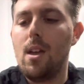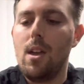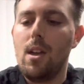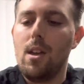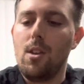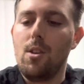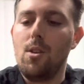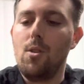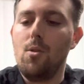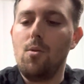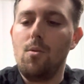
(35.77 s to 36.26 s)

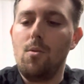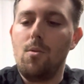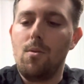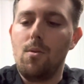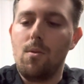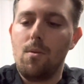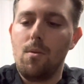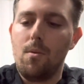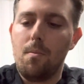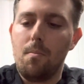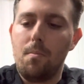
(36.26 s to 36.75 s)
you would
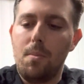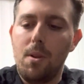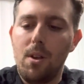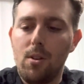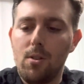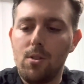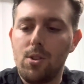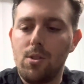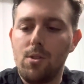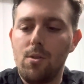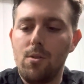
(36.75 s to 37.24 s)

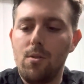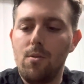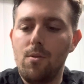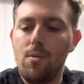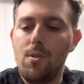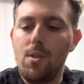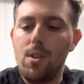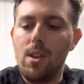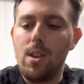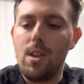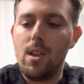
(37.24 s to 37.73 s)
pierce through
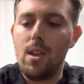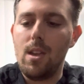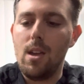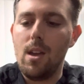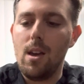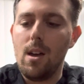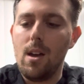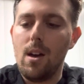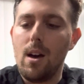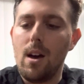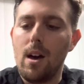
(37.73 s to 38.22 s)
the
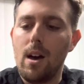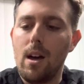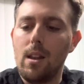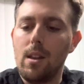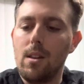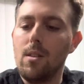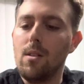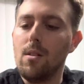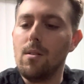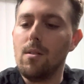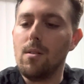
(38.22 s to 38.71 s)

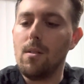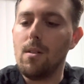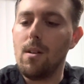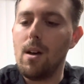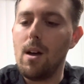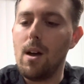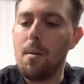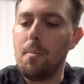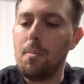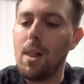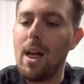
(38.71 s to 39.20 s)

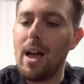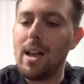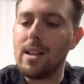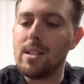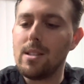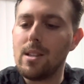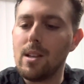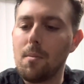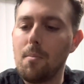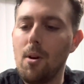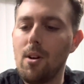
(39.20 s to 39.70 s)
little
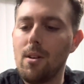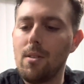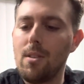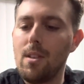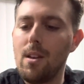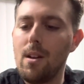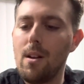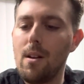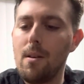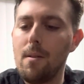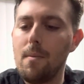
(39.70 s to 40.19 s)
plastic part
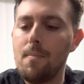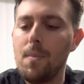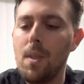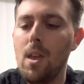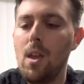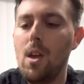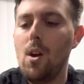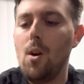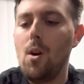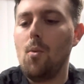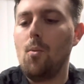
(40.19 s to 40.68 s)
there.
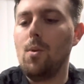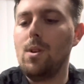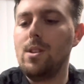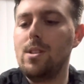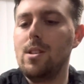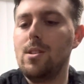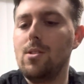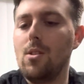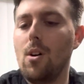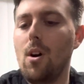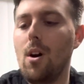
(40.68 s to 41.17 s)
Once
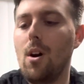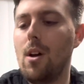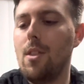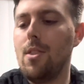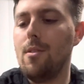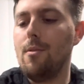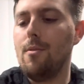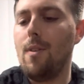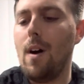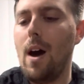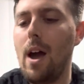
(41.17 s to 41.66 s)
it's on the
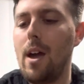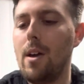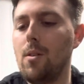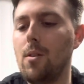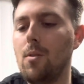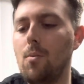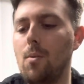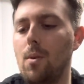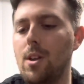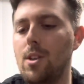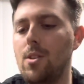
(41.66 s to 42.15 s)
vial,
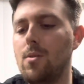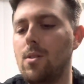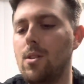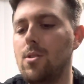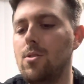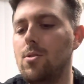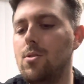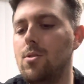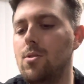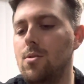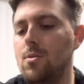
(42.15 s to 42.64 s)
what you
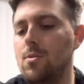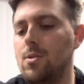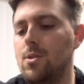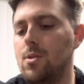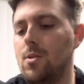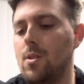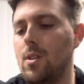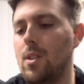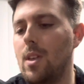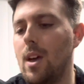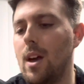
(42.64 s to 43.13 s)
can do is you
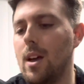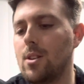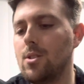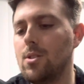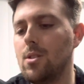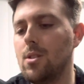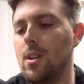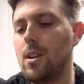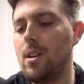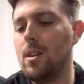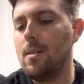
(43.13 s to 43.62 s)
can
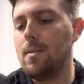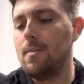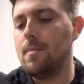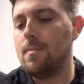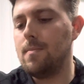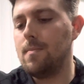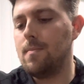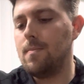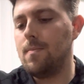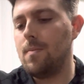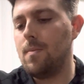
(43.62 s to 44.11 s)
actually
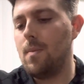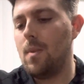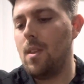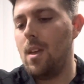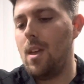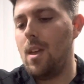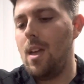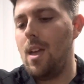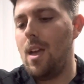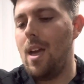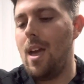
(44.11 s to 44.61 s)

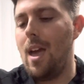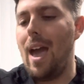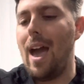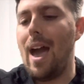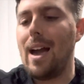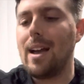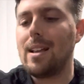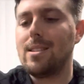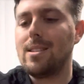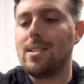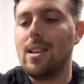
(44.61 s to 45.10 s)

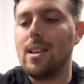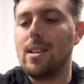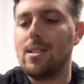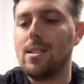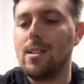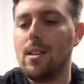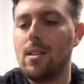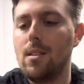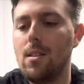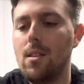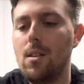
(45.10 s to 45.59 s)
access
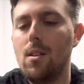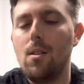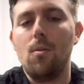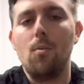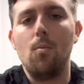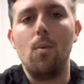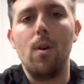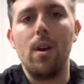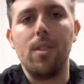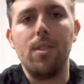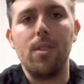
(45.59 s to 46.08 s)
it
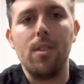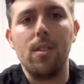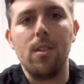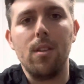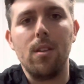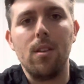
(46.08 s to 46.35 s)
with